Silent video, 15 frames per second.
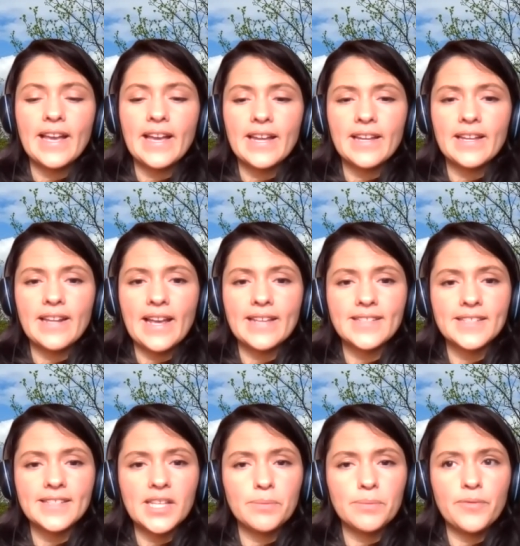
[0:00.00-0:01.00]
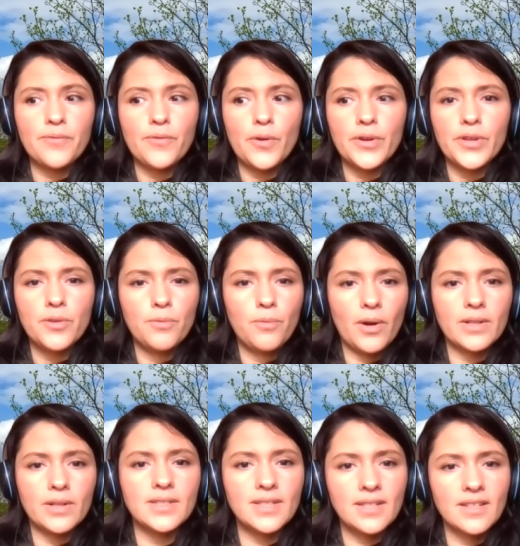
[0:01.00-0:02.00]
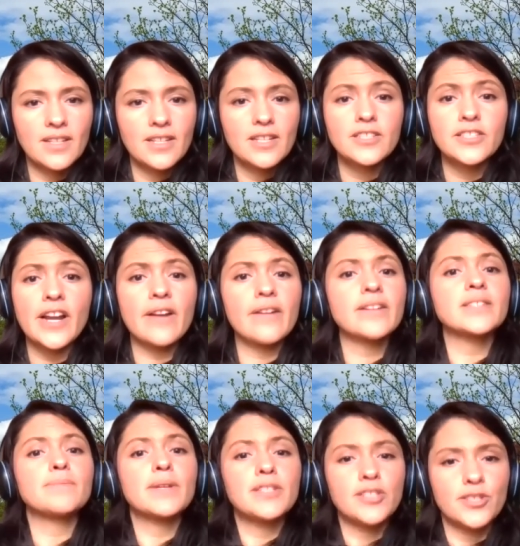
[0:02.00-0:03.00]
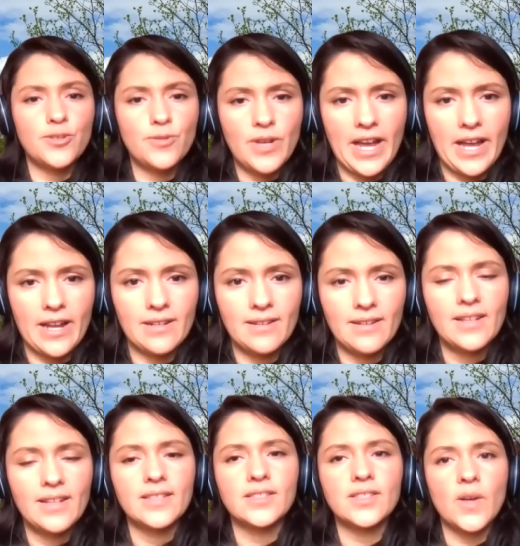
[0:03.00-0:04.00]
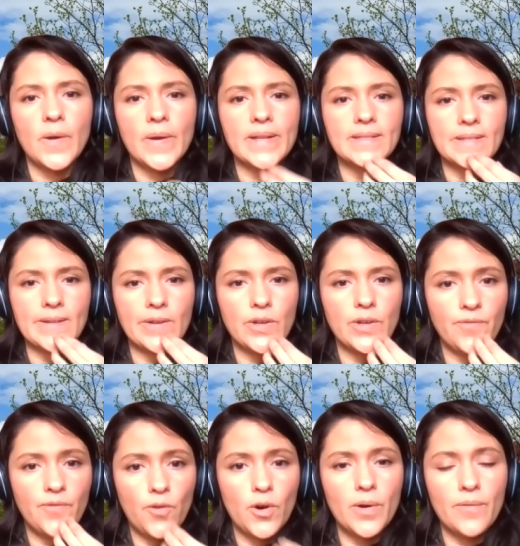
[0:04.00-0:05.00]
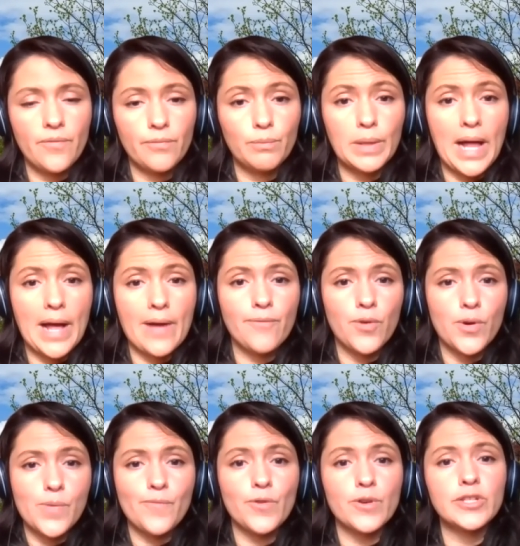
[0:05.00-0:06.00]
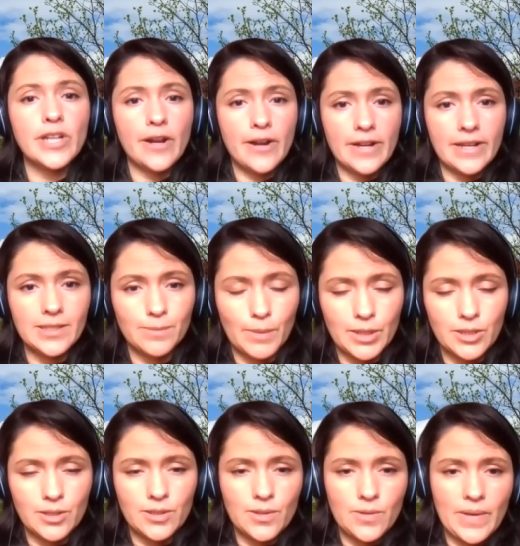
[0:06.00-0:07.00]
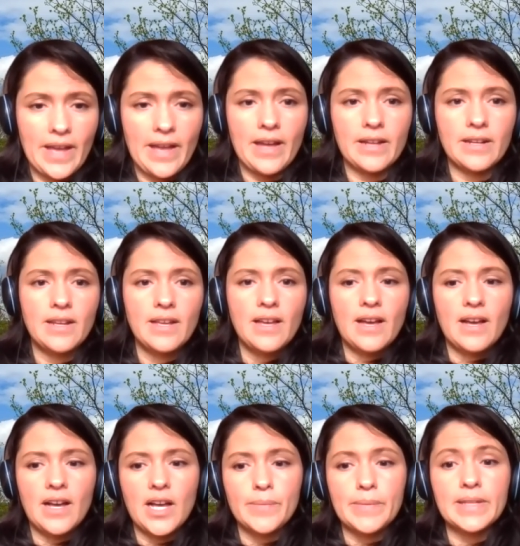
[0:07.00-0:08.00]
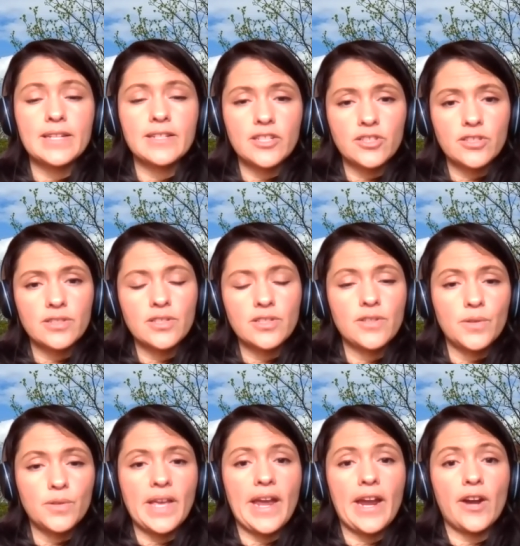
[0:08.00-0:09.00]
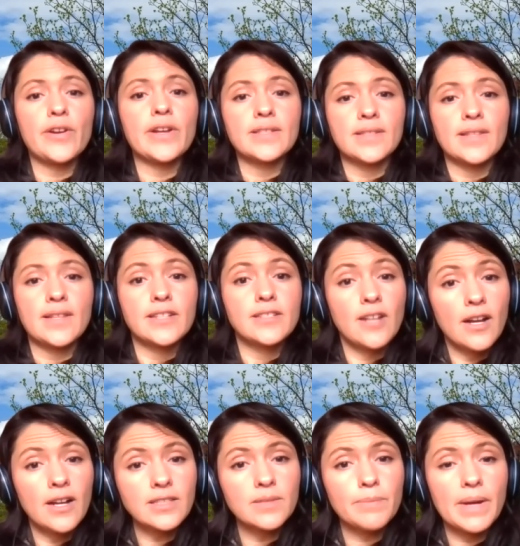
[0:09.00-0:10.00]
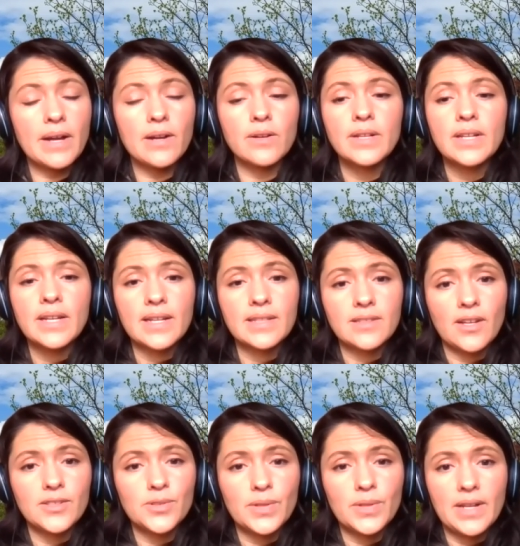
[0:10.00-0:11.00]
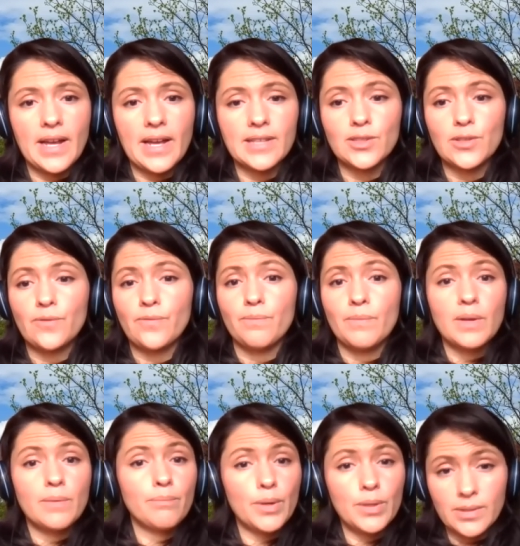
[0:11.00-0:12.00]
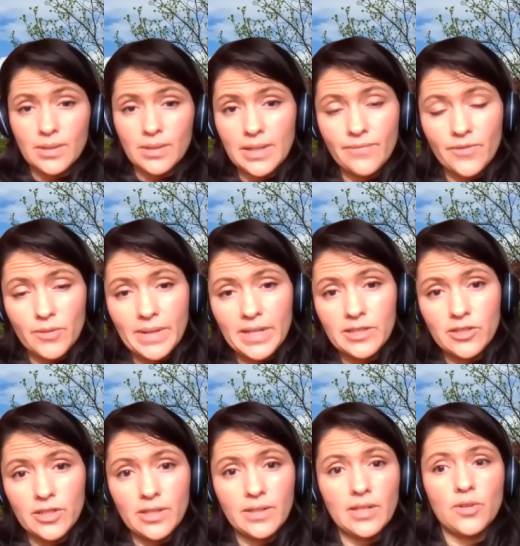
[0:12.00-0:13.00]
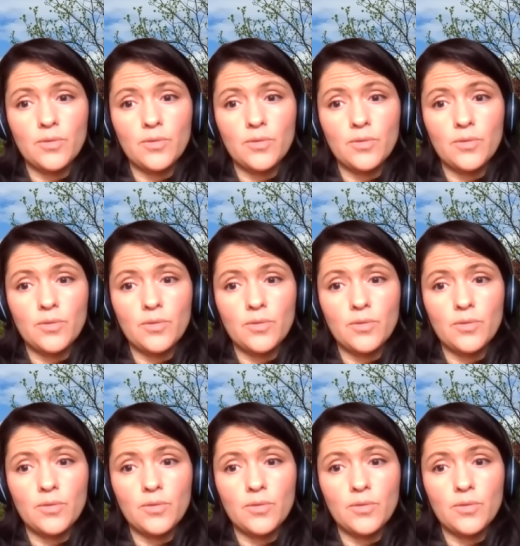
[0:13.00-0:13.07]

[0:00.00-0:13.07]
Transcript: And as I said before, you want to share as much as you can. So it's a good for platform for sharing as much as you can. Um, in addition to those areas that I talked about, it's also going to ask you personal information,